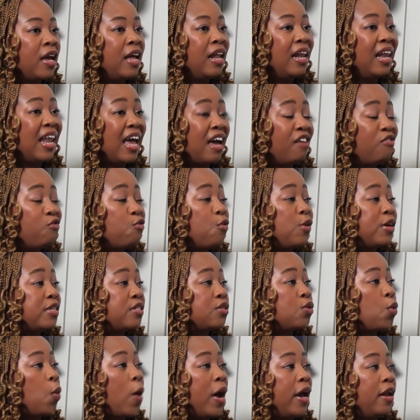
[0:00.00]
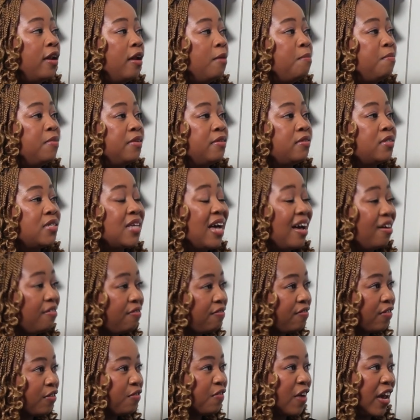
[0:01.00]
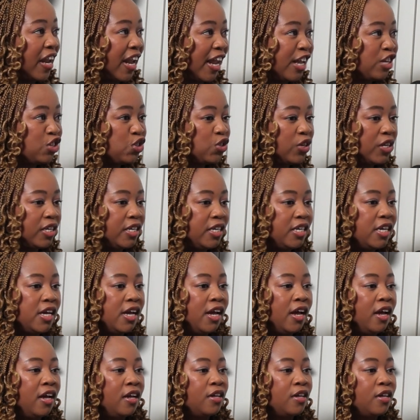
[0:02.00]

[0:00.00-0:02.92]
Life was quite a bit tough financially.